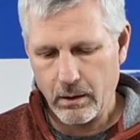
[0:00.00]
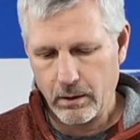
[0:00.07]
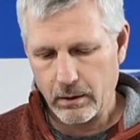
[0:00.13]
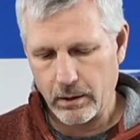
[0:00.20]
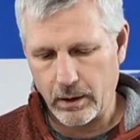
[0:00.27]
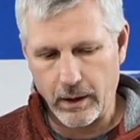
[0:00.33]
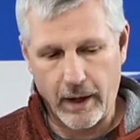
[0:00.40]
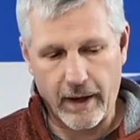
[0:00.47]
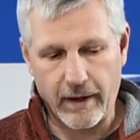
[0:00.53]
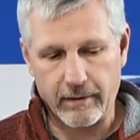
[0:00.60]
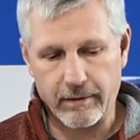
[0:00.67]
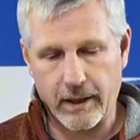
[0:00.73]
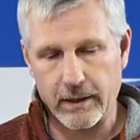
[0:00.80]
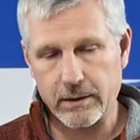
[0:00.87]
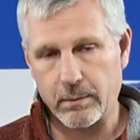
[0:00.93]
the
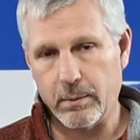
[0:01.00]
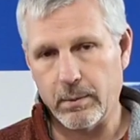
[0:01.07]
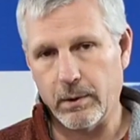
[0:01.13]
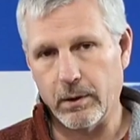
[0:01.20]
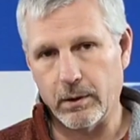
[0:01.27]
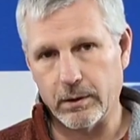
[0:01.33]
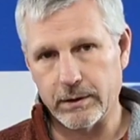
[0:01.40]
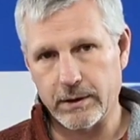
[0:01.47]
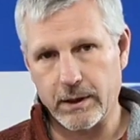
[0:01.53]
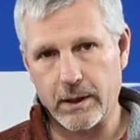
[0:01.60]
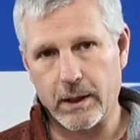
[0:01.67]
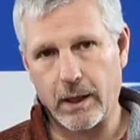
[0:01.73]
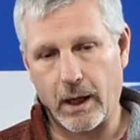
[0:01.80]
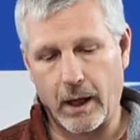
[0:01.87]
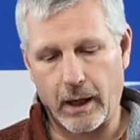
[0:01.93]
nav has a little
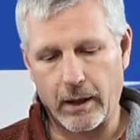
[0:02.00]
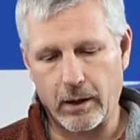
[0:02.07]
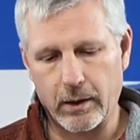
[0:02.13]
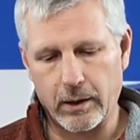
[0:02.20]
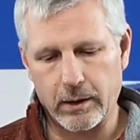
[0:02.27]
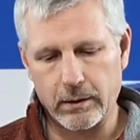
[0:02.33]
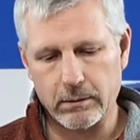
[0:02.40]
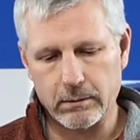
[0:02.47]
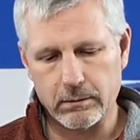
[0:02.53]
CDI on it.